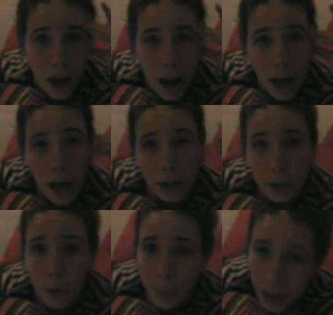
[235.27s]
I
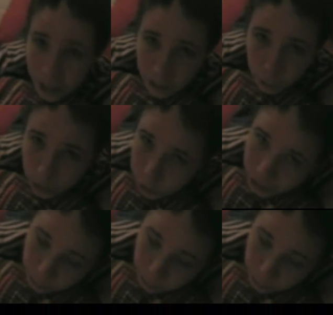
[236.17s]
know pi to 100